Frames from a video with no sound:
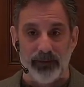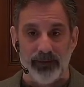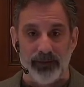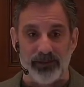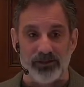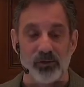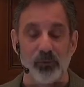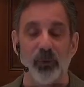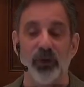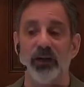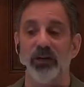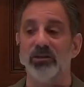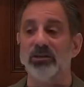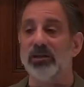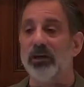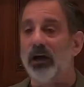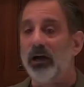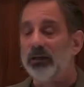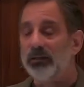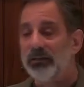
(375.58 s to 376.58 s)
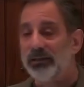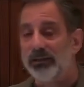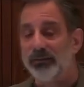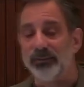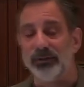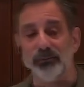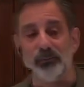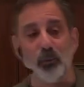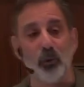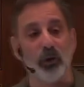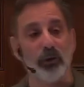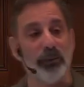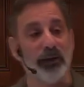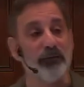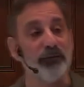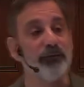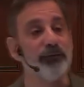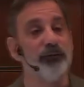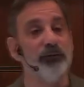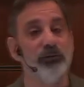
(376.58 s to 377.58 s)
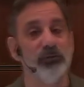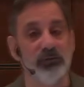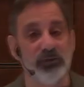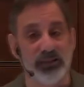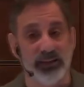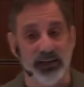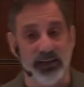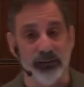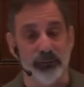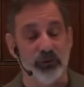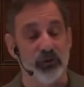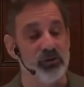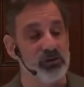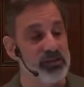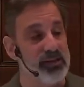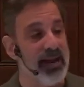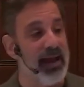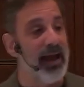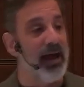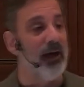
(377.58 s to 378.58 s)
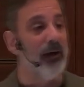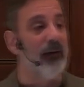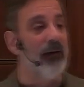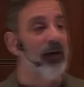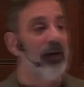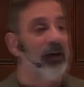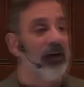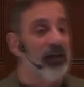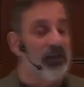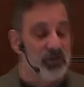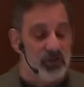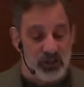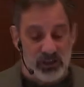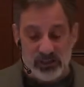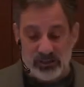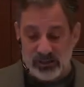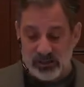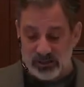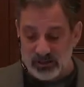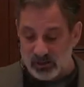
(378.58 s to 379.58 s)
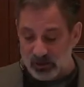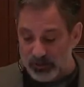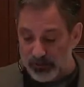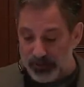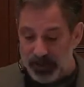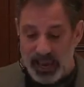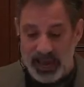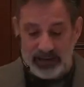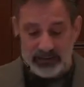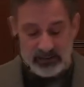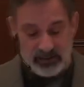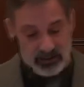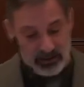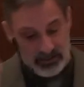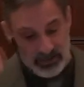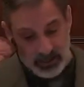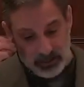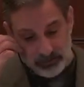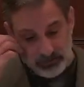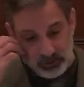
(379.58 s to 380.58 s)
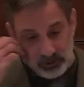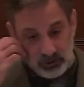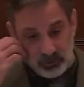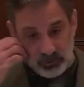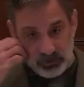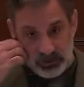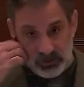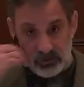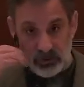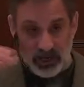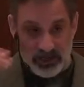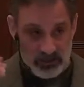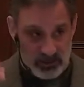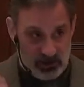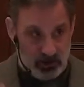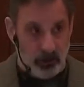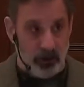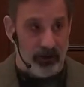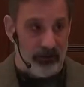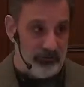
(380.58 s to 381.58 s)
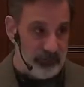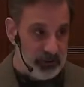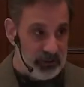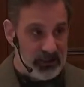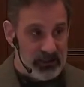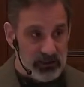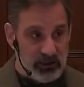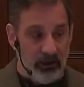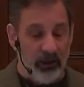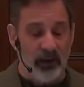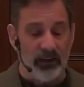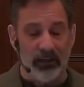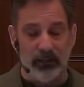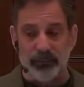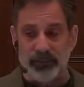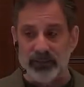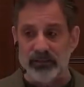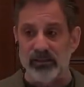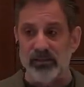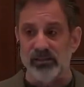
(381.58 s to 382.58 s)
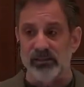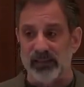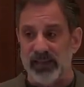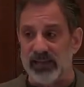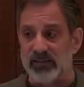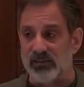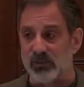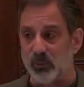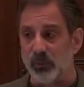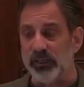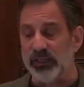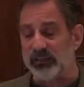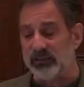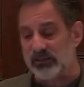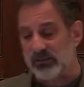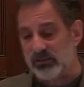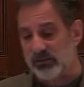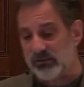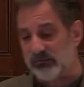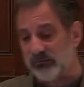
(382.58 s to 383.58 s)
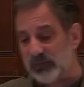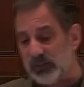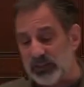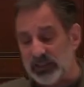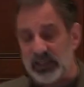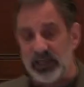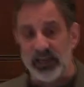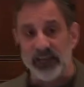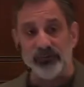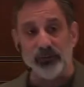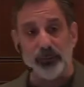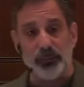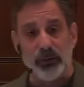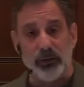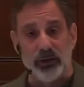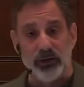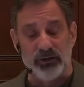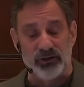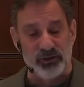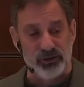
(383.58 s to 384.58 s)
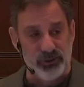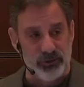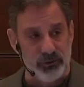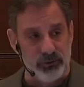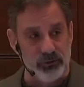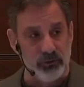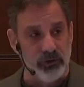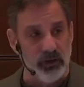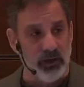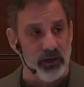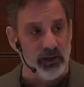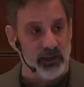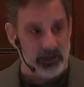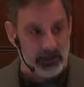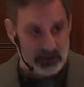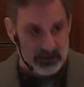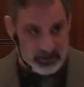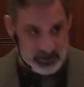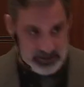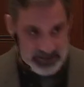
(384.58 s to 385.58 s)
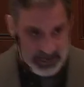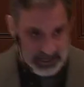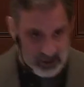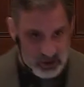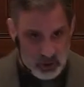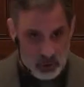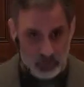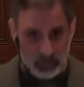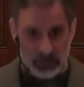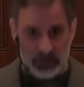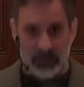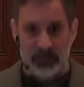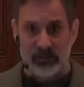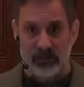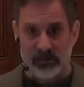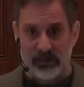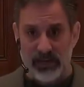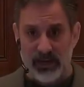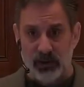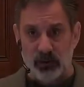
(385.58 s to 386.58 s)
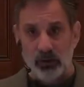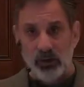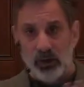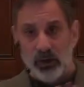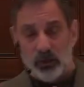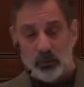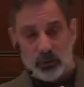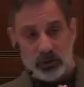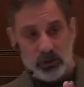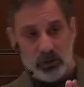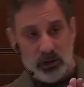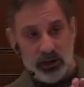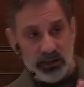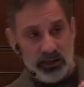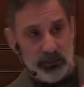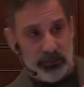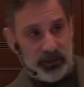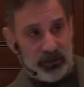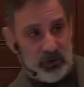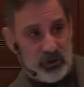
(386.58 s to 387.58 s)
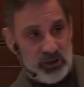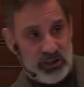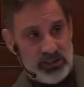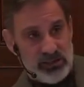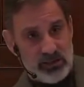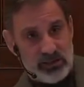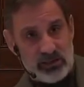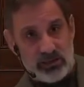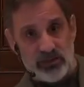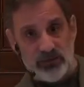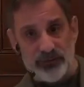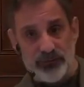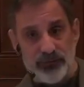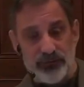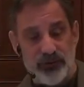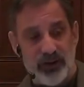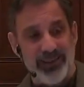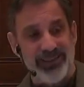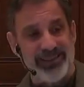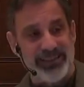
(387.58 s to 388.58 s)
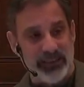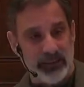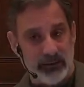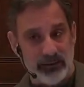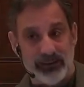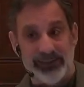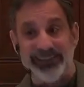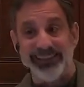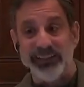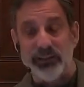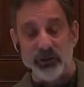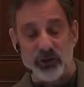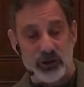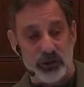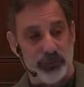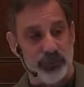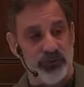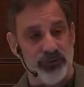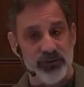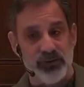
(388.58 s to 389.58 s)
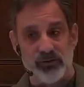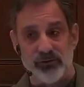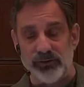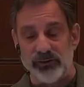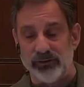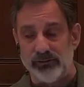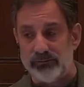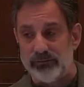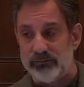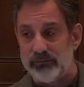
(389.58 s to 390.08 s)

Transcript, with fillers: And so we're going to talk a little bit more about fruit today, because now Jesus goes back to the temple, and we, I started really talking about this last week. This is really kind of a part two contextually, because now we're talking about Jesus confronting the leadership of Israel.